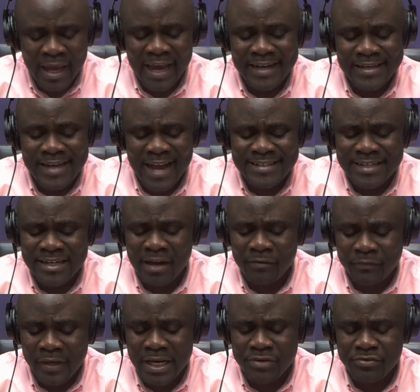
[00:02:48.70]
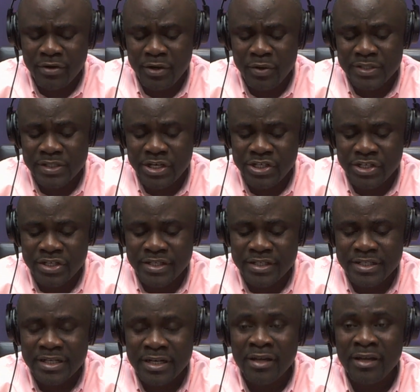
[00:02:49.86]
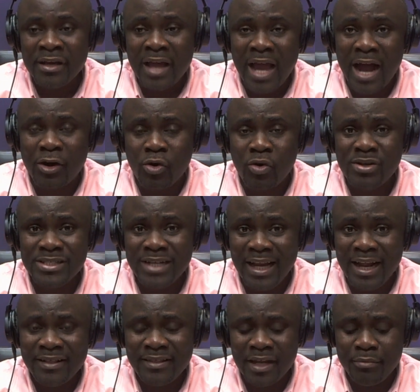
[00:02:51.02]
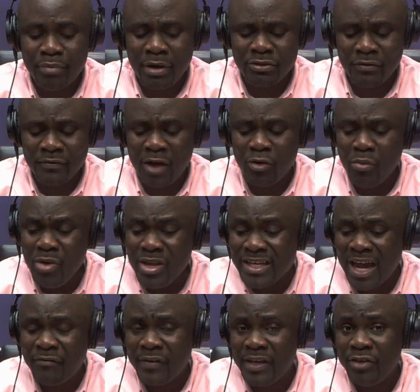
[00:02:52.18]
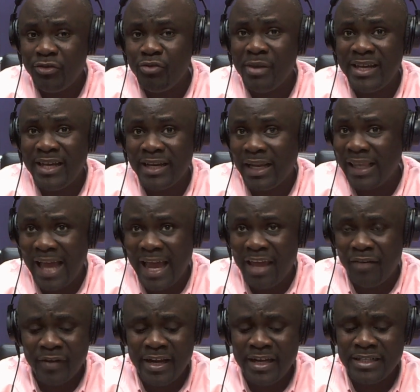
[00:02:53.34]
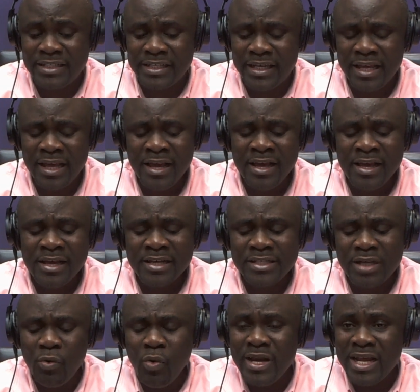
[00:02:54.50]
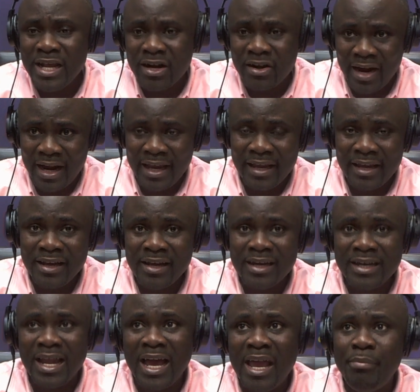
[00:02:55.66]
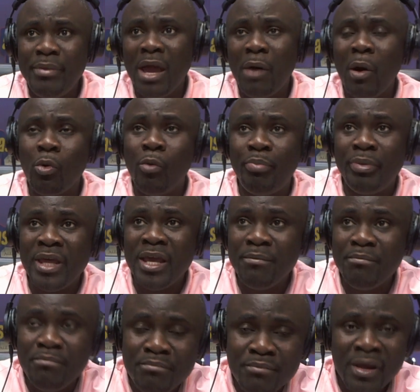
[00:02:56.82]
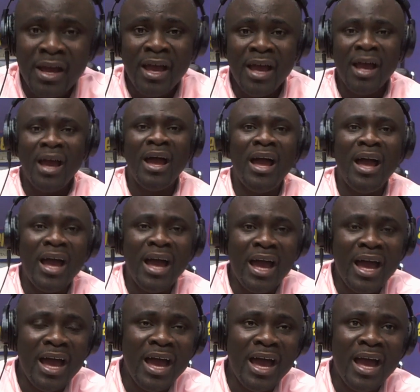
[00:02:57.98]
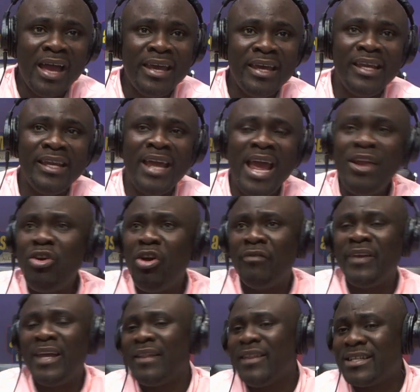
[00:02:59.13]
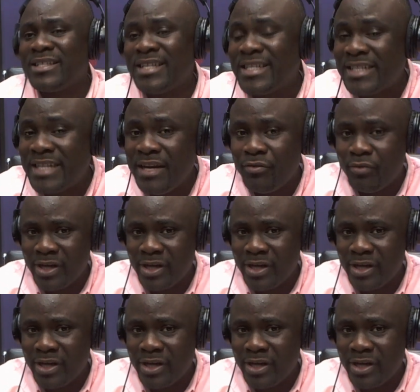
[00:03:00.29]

a dozen affiliate radio stations across the length and breadth of Ghana. Munyina fe enjume di na live. Inti se wunin kran na ebia wakupiem in any of the other 16